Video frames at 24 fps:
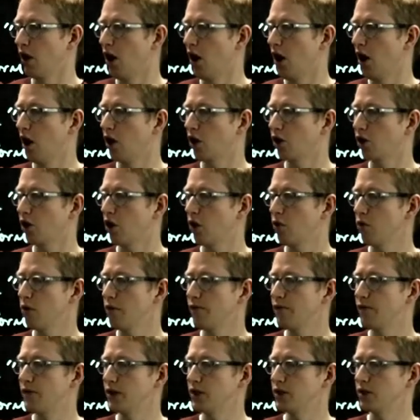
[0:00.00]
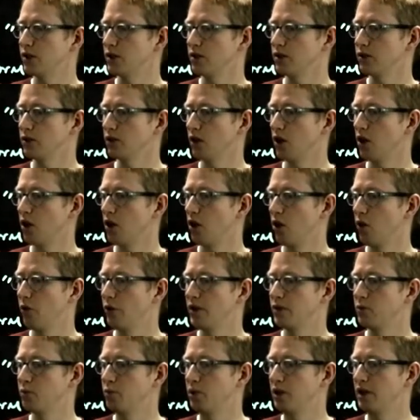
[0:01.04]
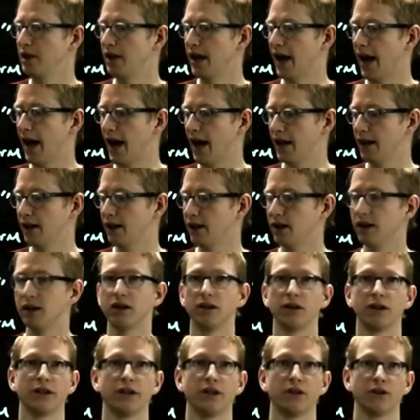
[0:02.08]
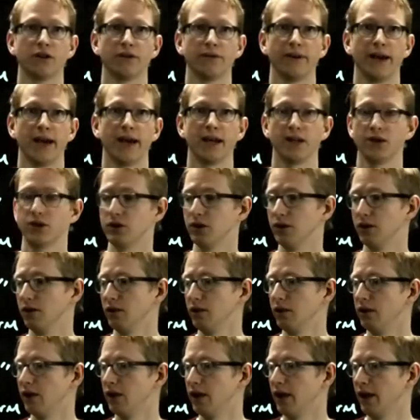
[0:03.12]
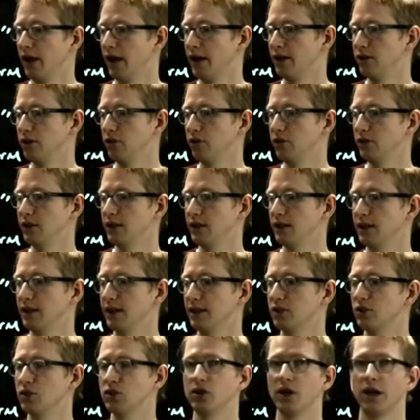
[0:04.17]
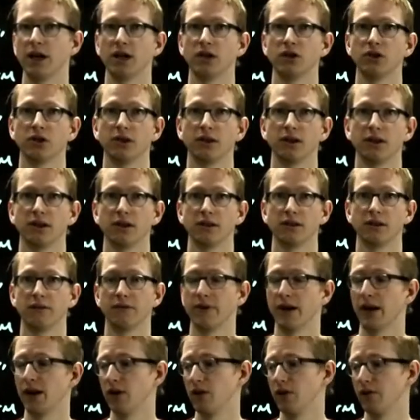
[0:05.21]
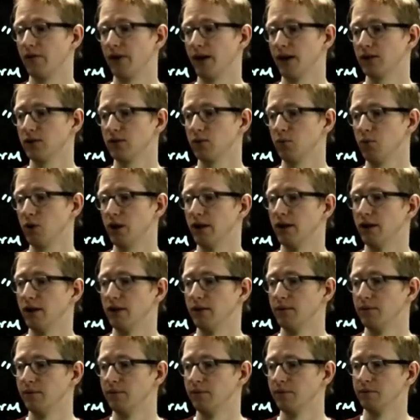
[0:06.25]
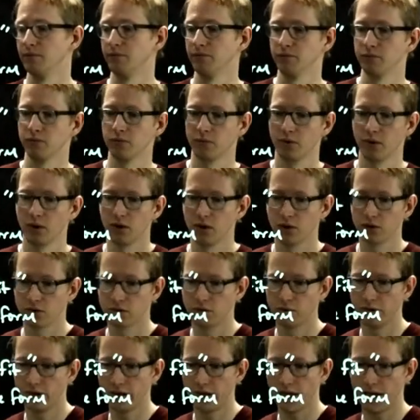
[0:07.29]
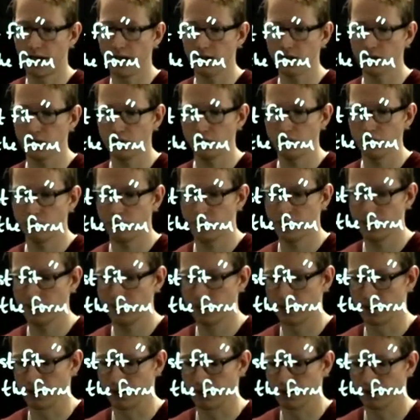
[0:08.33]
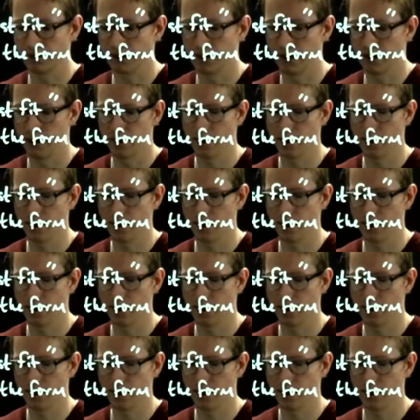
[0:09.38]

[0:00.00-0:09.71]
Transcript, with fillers: our coefficients are always being added in a linear fashion, and the only thing that's changing is the value of x1. So you could actually write this